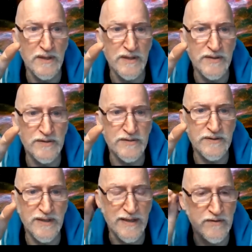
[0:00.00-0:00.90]
is
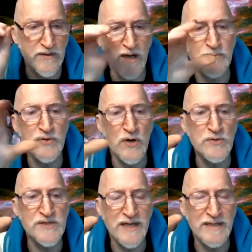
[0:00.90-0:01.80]
like the hub
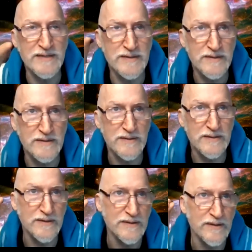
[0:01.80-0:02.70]
process
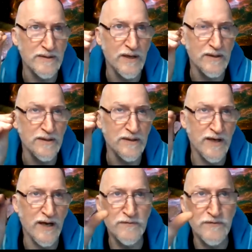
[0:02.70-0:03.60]
the uh, the
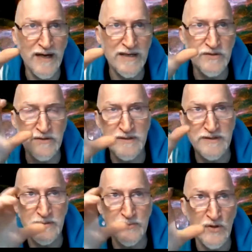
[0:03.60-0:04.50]
hub factor
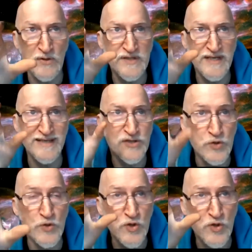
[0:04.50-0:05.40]
is the process
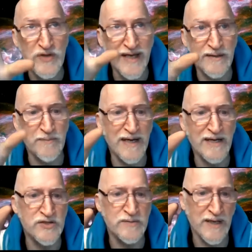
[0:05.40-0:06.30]
to create
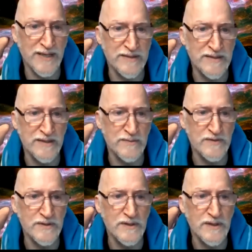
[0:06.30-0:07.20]
mastermind teams